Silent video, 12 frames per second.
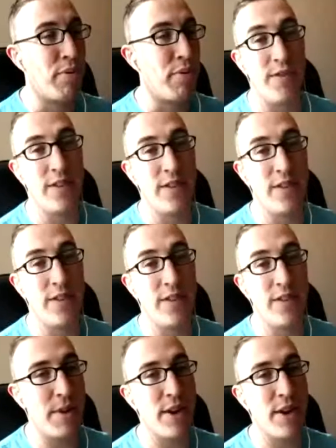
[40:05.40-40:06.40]
that I am not a
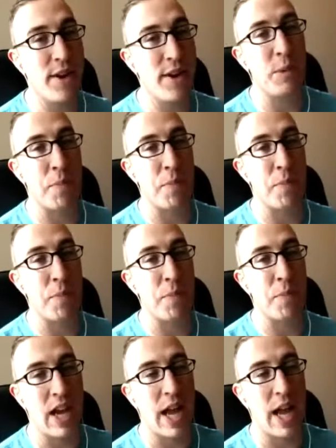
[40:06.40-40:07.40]
crazy person, I'm
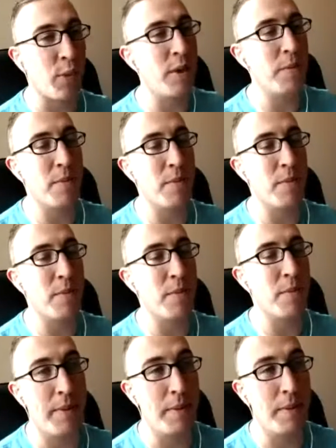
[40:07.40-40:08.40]
imploring
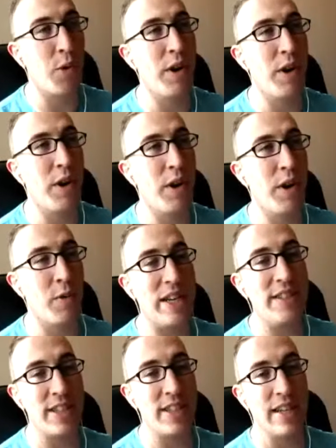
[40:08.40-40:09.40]
my
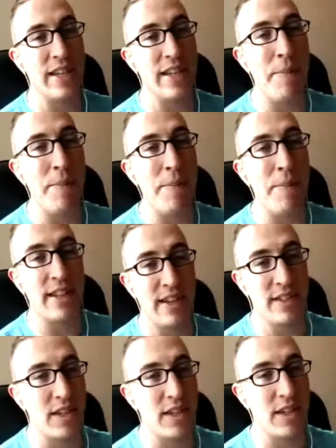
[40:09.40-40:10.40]
reasoning immediately. It's
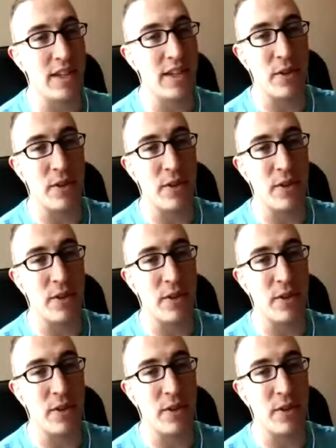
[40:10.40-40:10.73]
unavoidable. I